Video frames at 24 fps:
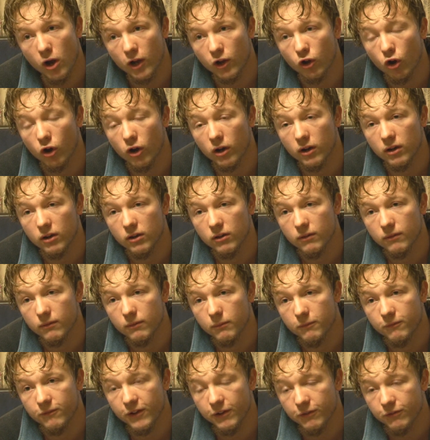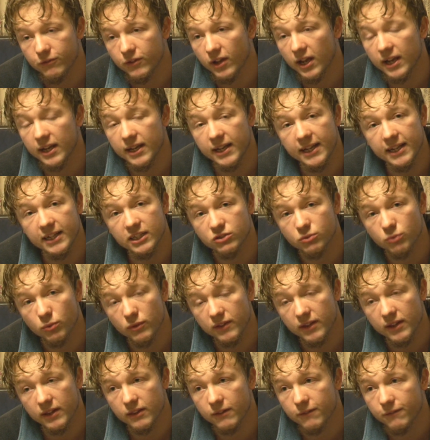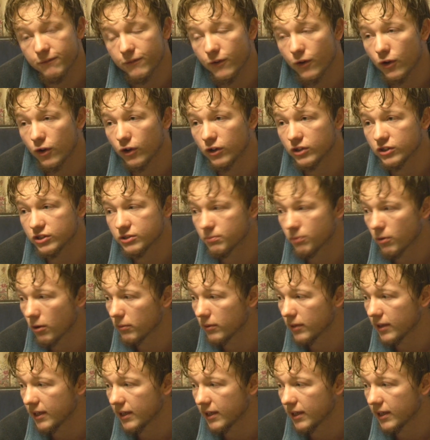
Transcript: I got 15 hits within the first